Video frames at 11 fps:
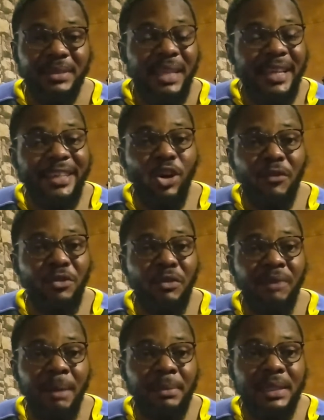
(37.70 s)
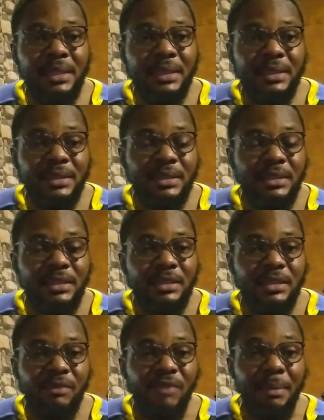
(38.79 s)
Take care of your family.
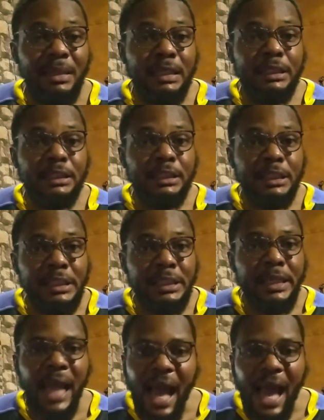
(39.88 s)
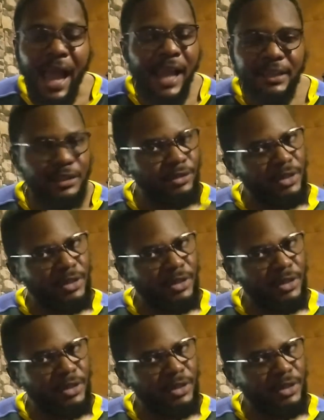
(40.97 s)
Family is key, guys.